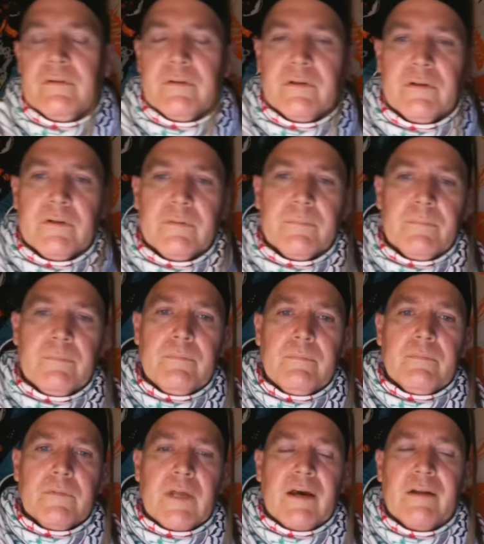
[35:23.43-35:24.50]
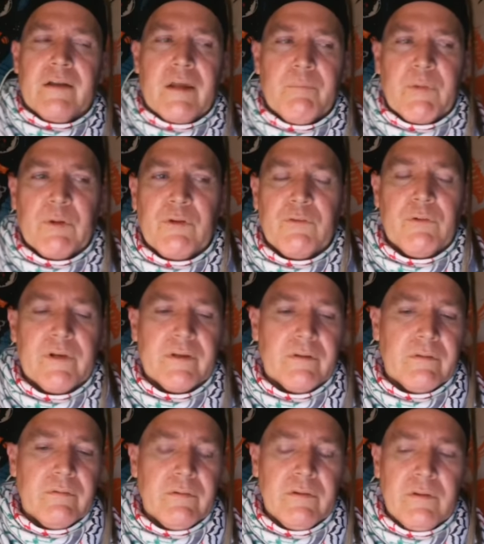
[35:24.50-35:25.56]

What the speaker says: Not merely so I can